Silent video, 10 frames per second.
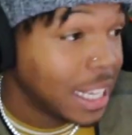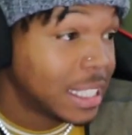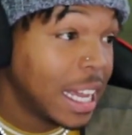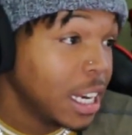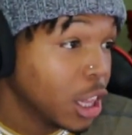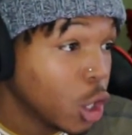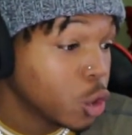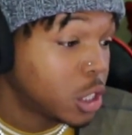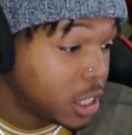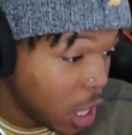It's getting a little
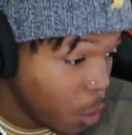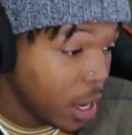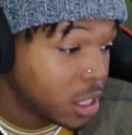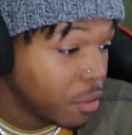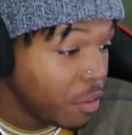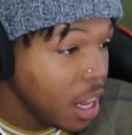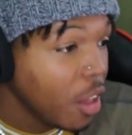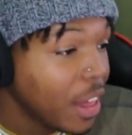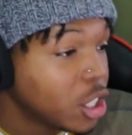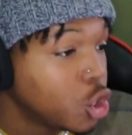serious. The video
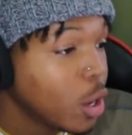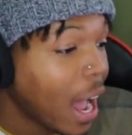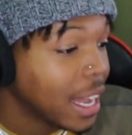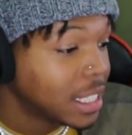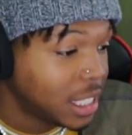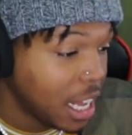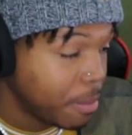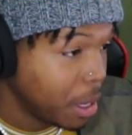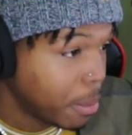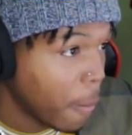that you guys sent
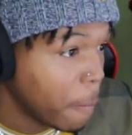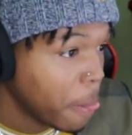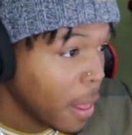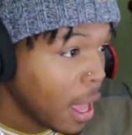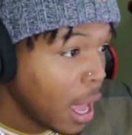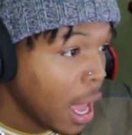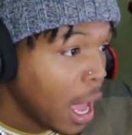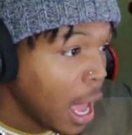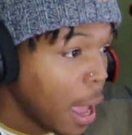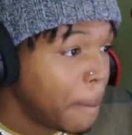me, bro.
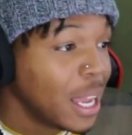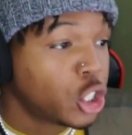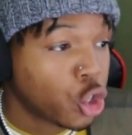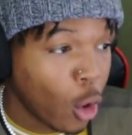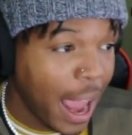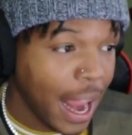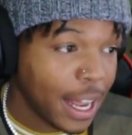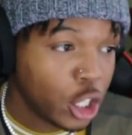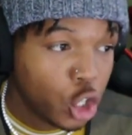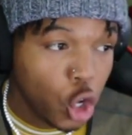
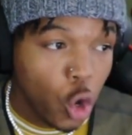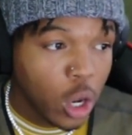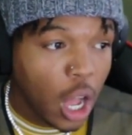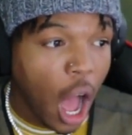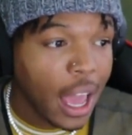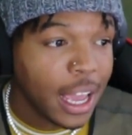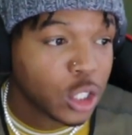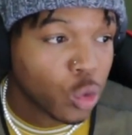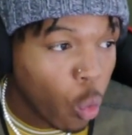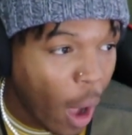Betrayed. Dude caught
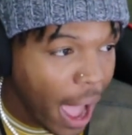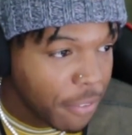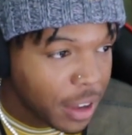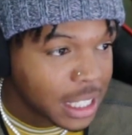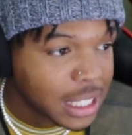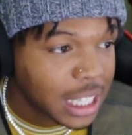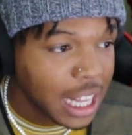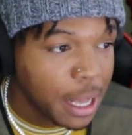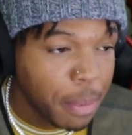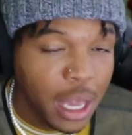his wife
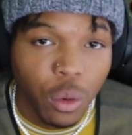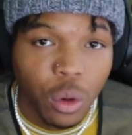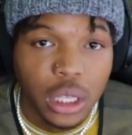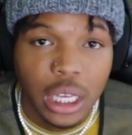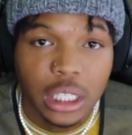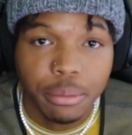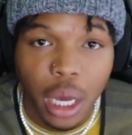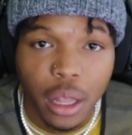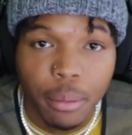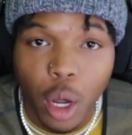sleeping with his
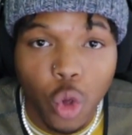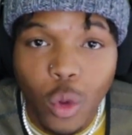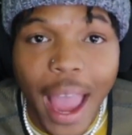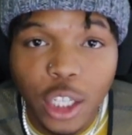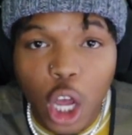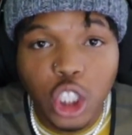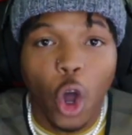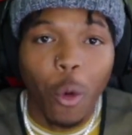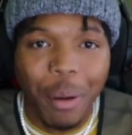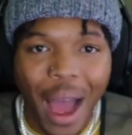brother. Bro, you can't trust
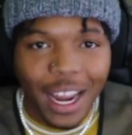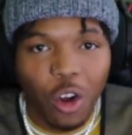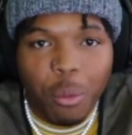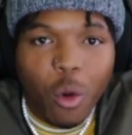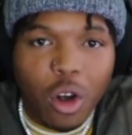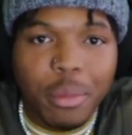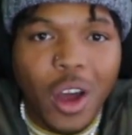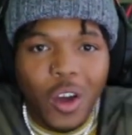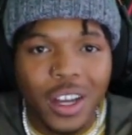nobody no more, bro.